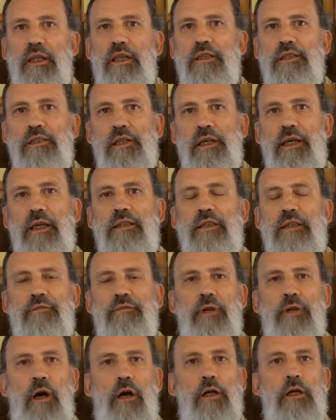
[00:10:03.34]
of these things
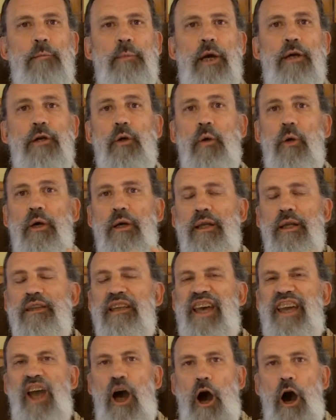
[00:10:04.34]
they've talked about doing
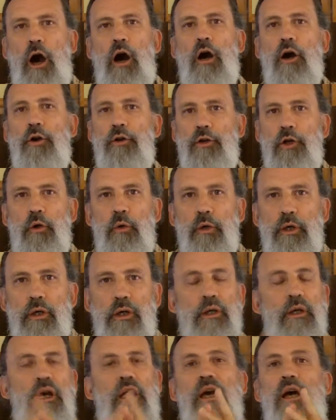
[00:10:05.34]
and they are
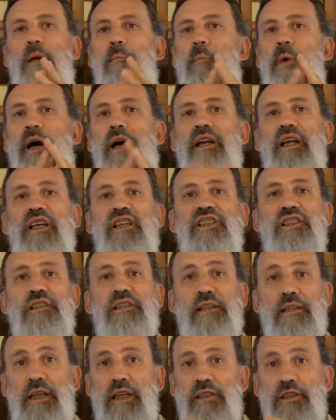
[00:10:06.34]
doing, but
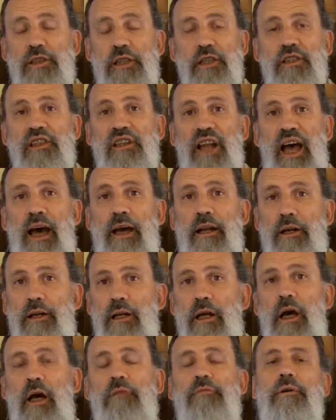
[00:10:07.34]
it's, it's just not
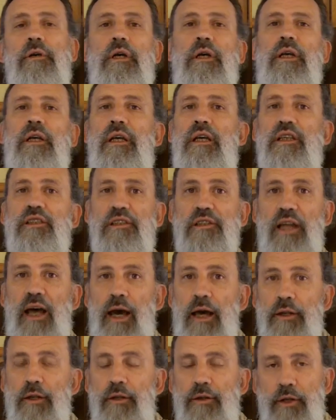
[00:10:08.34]
enough. It's
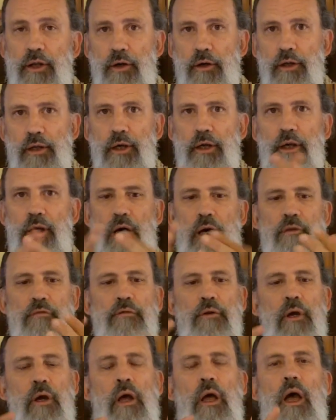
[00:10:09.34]
not nearly enough.
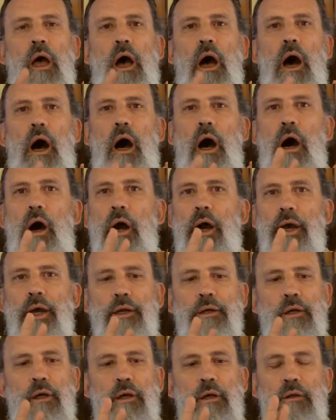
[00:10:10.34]
All
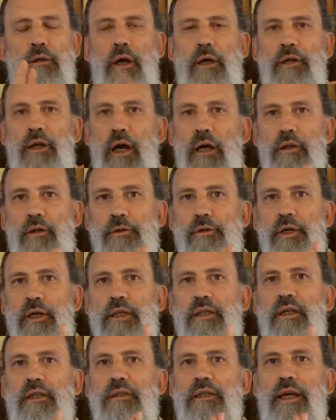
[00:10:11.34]
right. Another
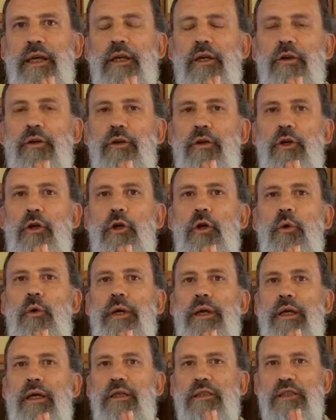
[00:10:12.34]
thing that they can
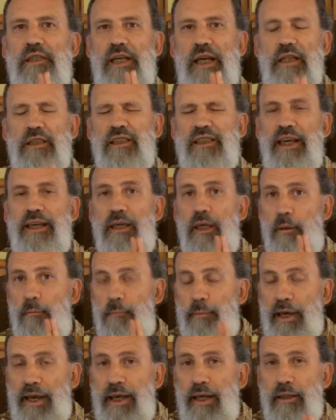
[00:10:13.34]
do is, yes, they
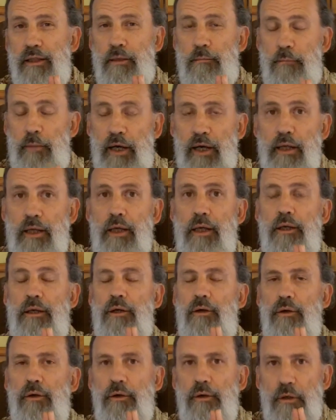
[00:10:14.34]
can pay the
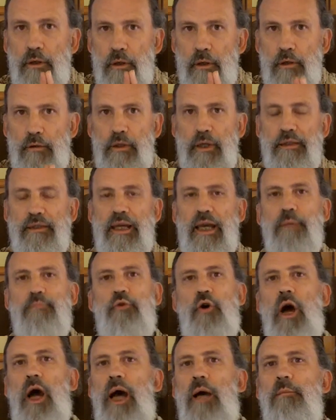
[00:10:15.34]
money that they
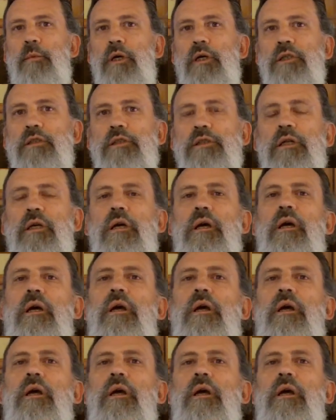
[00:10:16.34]
promised,